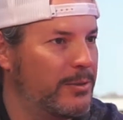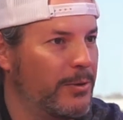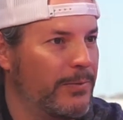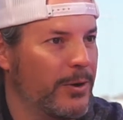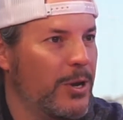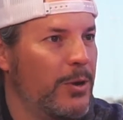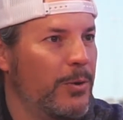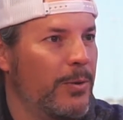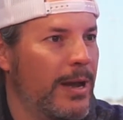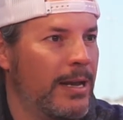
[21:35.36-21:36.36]
So for
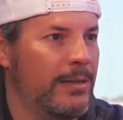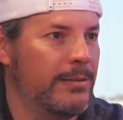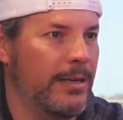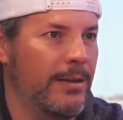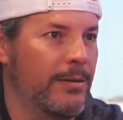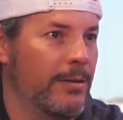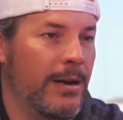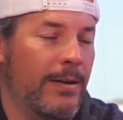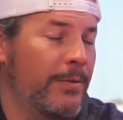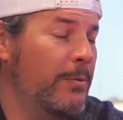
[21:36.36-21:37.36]
you, as either,
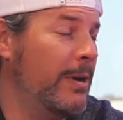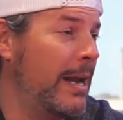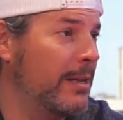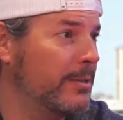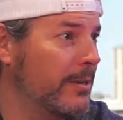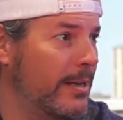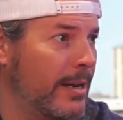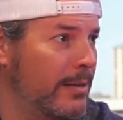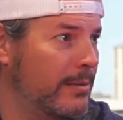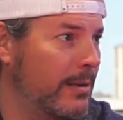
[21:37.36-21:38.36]
however you want to answer it,
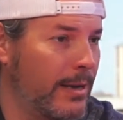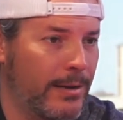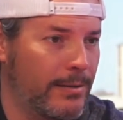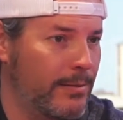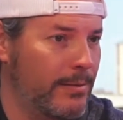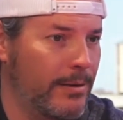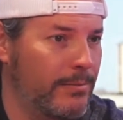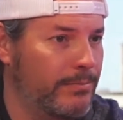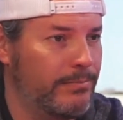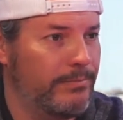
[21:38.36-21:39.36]
as like a,
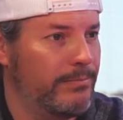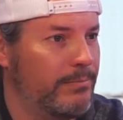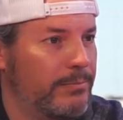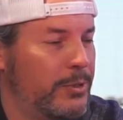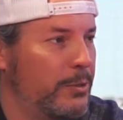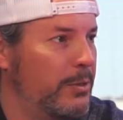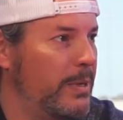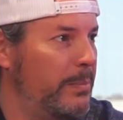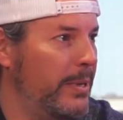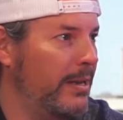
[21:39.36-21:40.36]
soon to
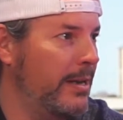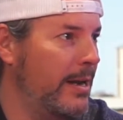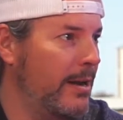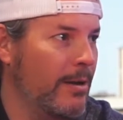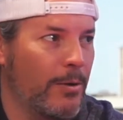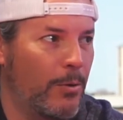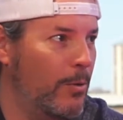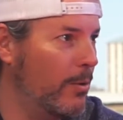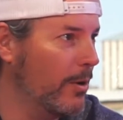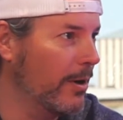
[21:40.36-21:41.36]
be billionaire
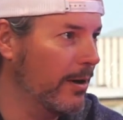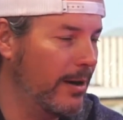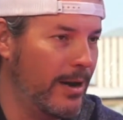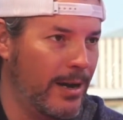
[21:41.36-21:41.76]
or,